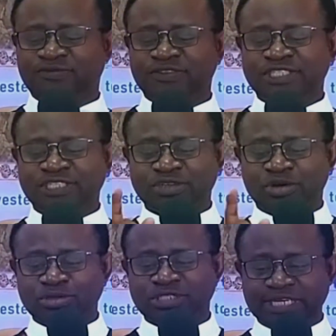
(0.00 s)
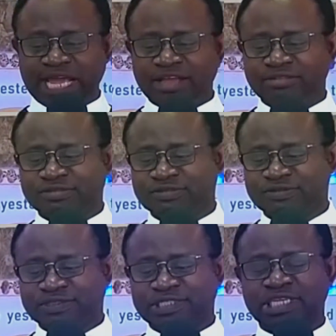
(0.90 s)
if it is cut down,
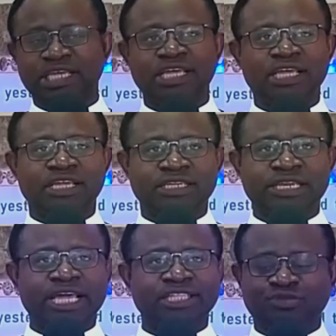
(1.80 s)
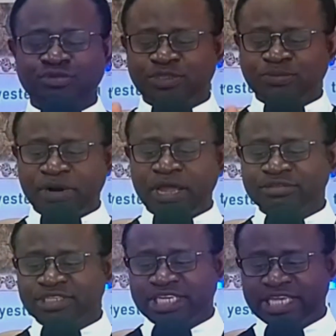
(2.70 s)
that it will
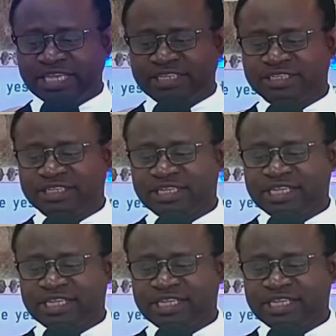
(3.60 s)
sprout again,